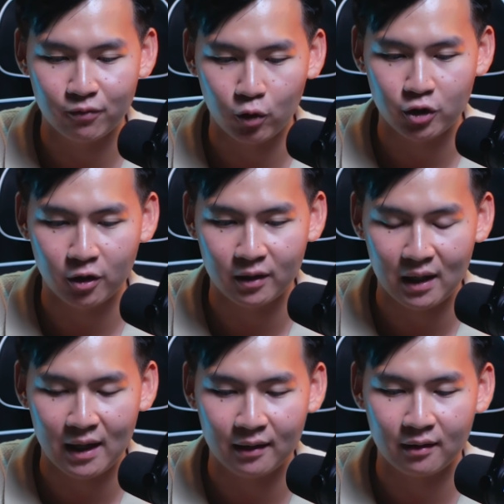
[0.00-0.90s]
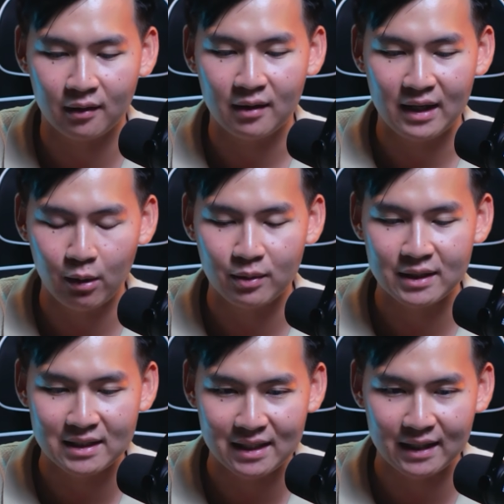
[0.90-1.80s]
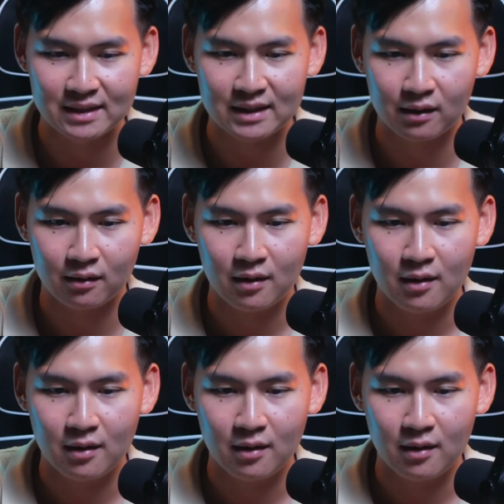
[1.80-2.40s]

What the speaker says: fortune on the line. It was his legacy.